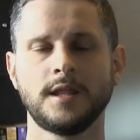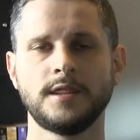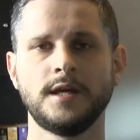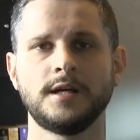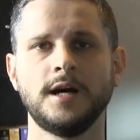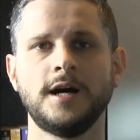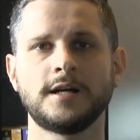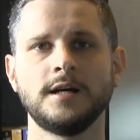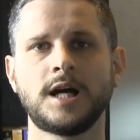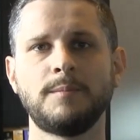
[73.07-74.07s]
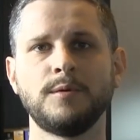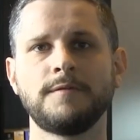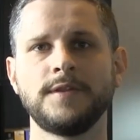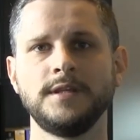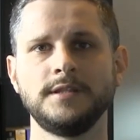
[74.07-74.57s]
There are a couple
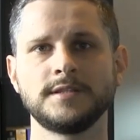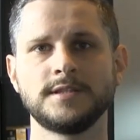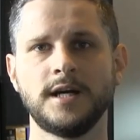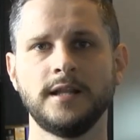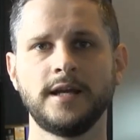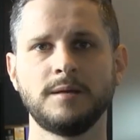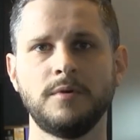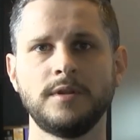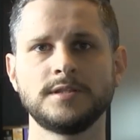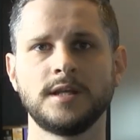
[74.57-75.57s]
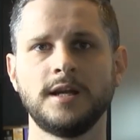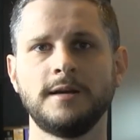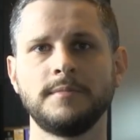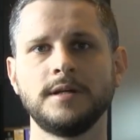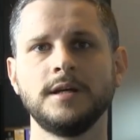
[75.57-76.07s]
of things I like about this
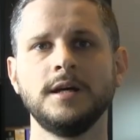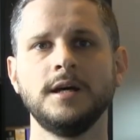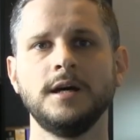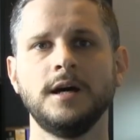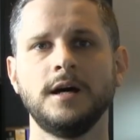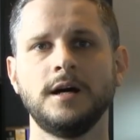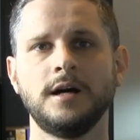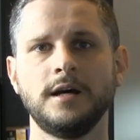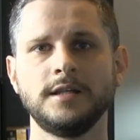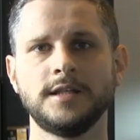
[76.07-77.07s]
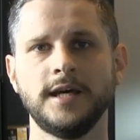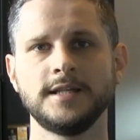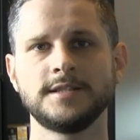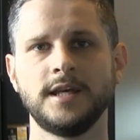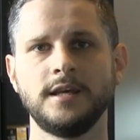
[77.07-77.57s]
alarm. It
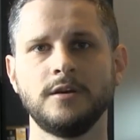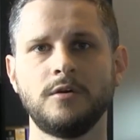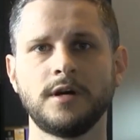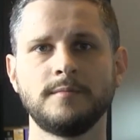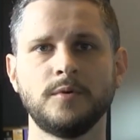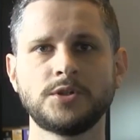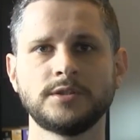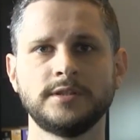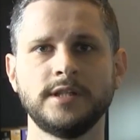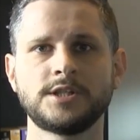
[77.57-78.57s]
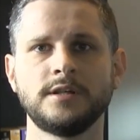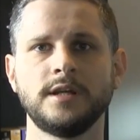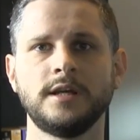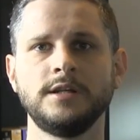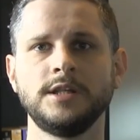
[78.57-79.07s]
has a longer motion detection
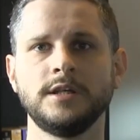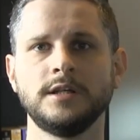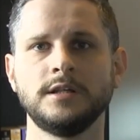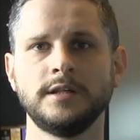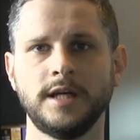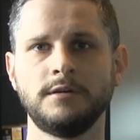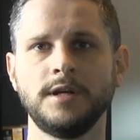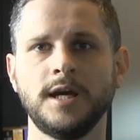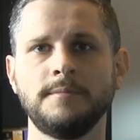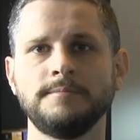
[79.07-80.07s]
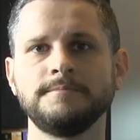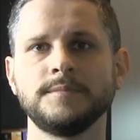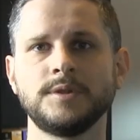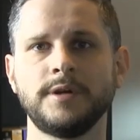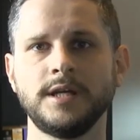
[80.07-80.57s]
area
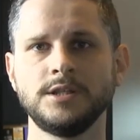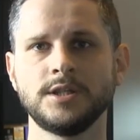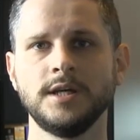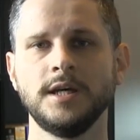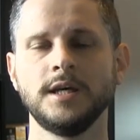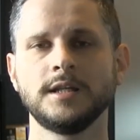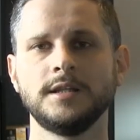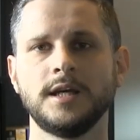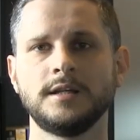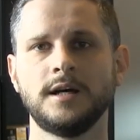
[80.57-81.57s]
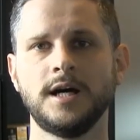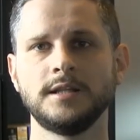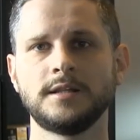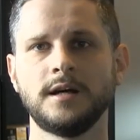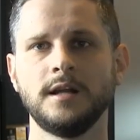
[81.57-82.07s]
range than
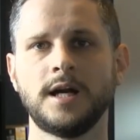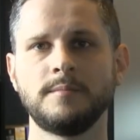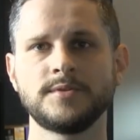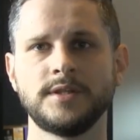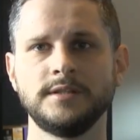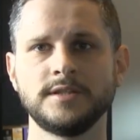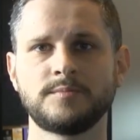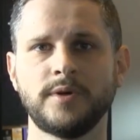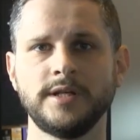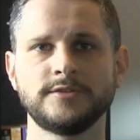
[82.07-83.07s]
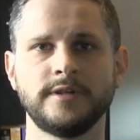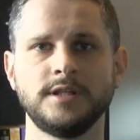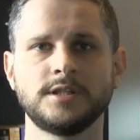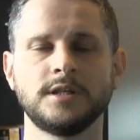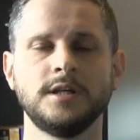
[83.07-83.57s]
other alarms in this price
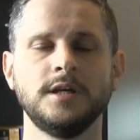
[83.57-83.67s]
range.